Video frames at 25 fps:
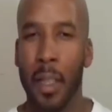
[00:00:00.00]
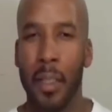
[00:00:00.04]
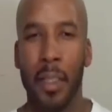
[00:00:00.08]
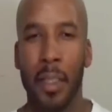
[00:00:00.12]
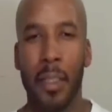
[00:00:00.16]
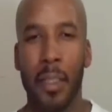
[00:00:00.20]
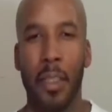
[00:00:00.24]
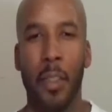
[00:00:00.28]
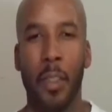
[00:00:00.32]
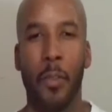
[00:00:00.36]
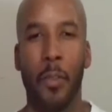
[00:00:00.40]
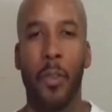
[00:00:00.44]

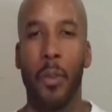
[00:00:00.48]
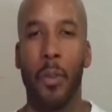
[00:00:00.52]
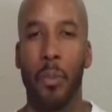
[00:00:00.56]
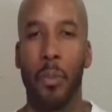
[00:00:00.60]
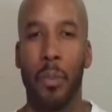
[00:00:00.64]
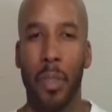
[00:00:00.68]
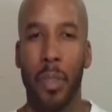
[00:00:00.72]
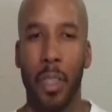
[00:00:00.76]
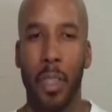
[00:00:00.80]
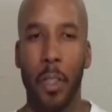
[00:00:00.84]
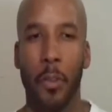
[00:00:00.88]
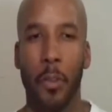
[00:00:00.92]
there's
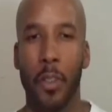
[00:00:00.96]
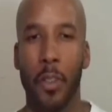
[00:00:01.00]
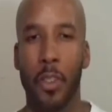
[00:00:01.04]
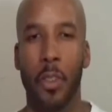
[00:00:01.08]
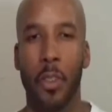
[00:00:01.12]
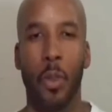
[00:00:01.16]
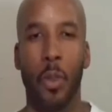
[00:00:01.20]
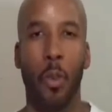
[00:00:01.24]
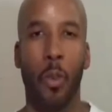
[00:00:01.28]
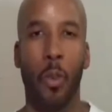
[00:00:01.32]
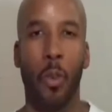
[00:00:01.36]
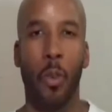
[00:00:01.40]
different
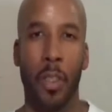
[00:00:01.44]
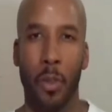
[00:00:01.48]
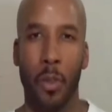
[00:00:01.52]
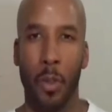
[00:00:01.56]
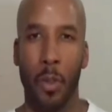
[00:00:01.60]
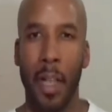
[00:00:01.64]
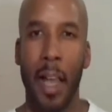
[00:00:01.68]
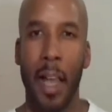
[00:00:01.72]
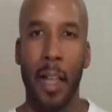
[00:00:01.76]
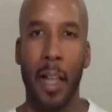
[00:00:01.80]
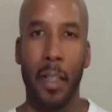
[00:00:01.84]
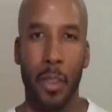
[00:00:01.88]
stories
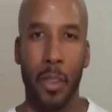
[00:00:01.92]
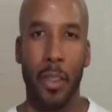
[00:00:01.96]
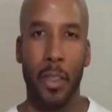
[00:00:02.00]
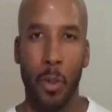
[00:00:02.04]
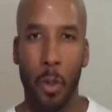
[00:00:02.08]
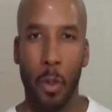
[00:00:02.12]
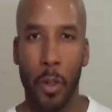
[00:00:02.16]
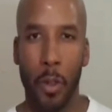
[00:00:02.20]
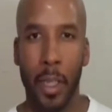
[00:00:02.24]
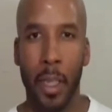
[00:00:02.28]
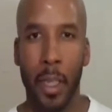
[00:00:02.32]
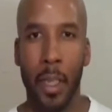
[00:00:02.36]
on how the
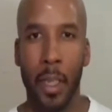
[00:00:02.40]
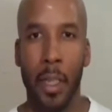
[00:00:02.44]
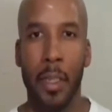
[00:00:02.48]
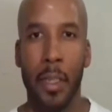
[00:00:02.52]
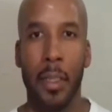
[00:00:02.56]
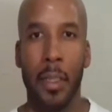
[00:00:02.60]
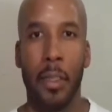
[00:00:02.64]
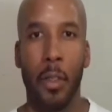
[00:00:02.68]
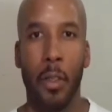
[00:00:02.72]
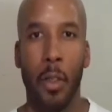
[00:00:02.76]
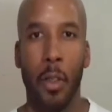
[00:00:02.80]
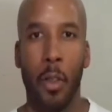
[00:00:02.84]
story
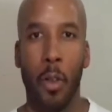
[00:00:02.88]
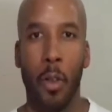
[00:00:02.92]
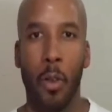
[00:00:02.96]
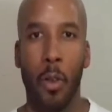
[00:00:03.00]
ends.